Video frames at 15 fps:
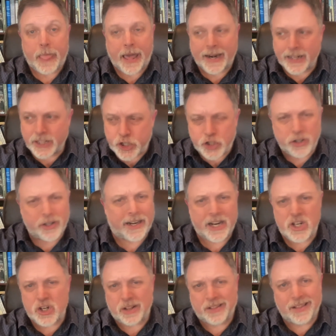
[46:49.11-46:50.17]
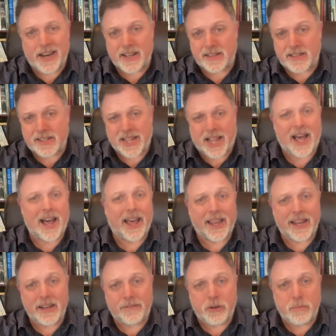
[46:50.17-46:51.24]
And I shouldn't let it
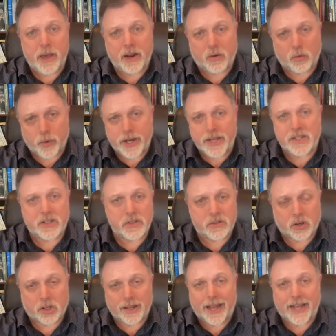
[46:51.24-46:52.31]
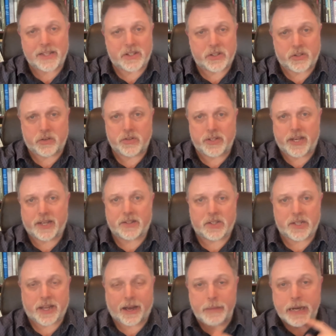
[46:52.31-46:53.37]
slide if you make a racist or classist or
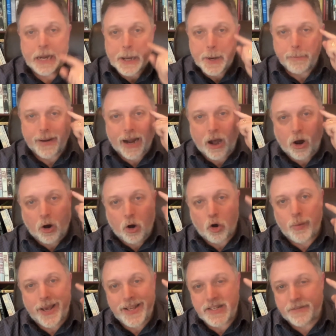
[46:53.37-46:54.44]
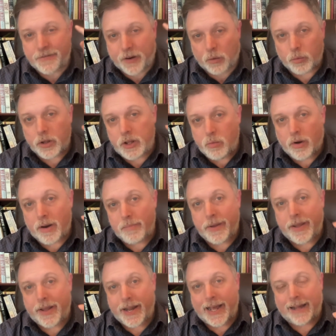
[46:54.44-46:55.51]
sexist comment. But I always, if I really want to
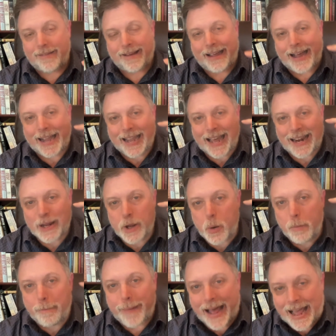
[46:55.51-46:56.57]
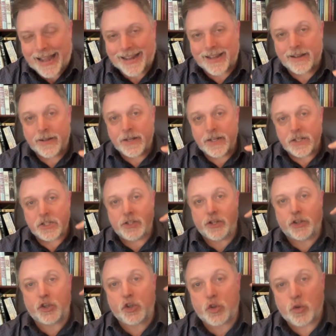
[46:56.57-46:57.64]
be an ally, I got to go back to the
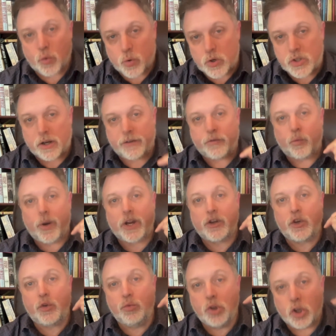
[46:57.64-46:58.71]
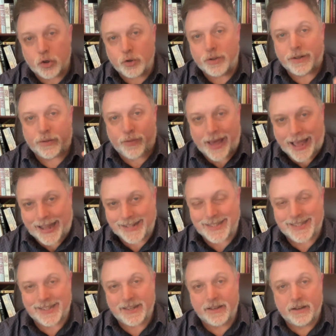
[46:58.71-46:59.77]
source of where you learned
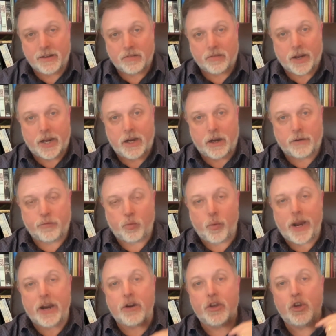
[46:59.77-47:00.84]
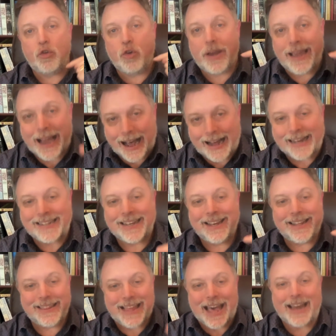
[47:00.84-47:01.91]
that, right? Of where you got
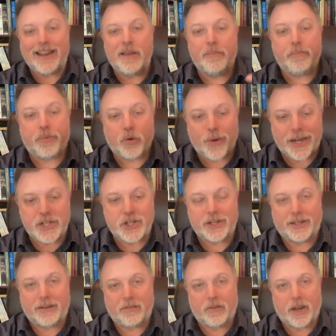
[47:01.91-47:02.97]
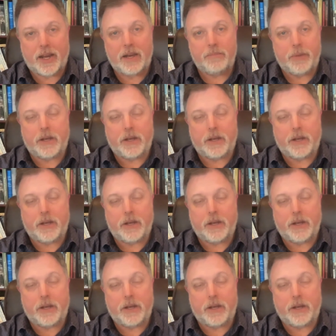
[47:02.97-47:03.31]
that impression, right?